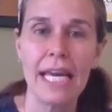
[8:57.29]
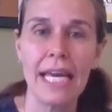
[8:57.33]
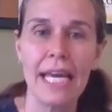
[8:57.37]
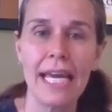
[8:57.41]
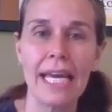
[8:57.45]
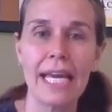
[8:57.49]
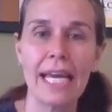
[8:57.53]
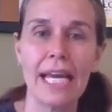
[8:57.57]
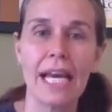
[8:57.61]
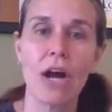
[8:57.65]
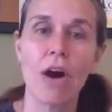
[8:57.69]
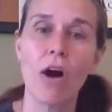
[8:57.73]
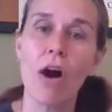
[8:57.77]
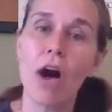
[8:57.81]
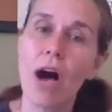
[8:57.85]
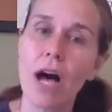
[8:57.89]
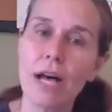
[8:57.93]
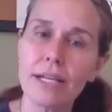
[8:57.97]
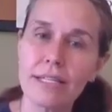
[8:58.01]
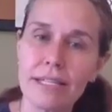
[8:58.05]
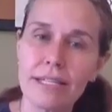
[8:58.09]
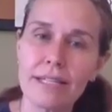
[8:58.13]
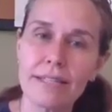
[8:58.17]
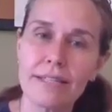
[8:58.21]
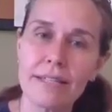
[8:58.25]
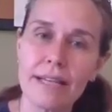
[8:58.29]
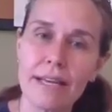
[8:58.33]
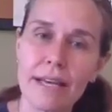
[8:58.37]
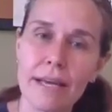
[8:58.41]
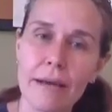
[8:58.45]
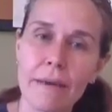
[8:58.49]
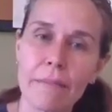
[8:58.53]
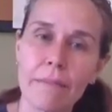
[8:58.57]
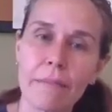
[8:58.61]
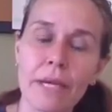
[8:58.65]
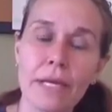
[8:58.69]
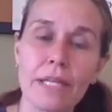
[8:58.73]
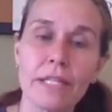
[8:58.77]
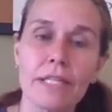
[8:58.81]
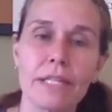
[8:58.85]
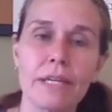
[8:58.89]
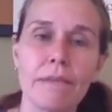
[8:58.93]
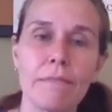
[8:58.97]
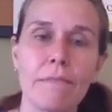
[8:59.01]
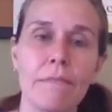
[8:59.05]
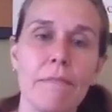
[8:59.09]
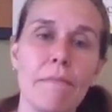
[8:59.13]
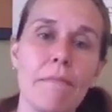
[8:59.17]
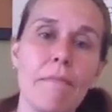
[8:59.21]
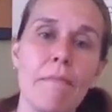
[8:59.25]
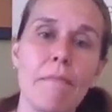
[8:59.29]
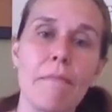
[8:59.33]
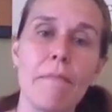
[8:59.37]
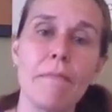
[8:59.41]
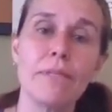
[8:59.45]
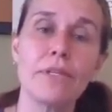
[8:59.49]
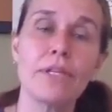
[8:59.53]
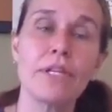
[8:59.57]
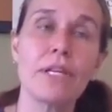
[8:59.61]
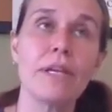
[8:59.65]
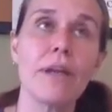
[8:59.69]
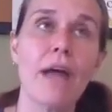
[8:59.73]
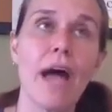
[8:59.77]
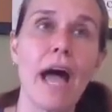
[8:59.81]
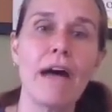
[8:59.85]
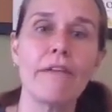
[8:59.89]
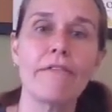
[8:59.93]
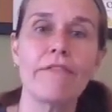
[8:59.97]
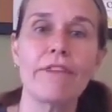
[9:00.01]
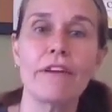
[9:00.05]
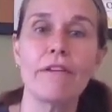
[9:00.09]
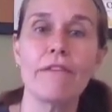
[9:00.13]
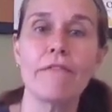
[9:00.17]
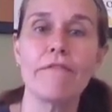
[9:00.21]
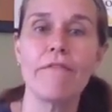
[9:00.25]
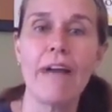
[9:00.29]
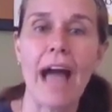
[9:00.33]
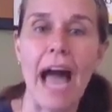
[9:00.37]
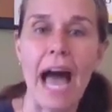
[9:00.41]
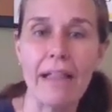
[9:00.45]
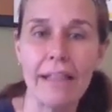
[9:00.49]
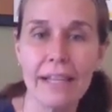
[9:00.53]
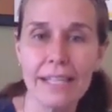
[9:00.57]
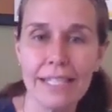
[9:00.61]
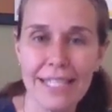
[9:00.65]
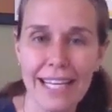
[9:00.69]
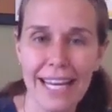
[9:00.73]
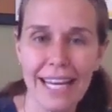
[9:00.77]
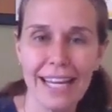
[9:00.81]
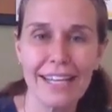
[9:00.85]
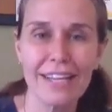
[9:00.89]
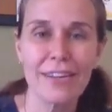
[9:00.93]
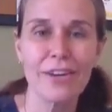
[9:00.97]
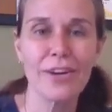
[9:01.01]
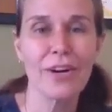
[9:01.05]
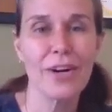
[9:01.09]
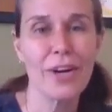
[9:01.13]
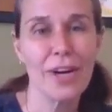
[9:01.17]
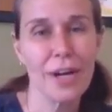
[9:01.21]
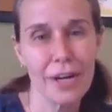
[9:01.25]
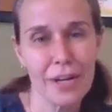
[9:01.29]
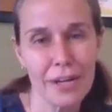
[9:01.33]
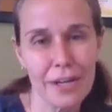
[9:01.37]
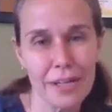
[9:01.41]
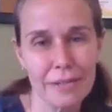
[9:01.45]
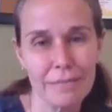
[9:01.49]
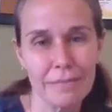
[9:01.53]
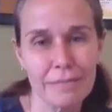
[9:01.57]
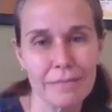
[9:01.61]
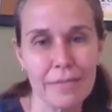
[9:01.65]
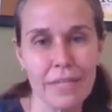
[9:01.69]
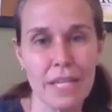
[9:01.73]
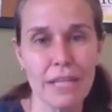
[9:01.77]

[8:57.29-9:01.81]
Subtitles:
it causes them to not feel validated or heard,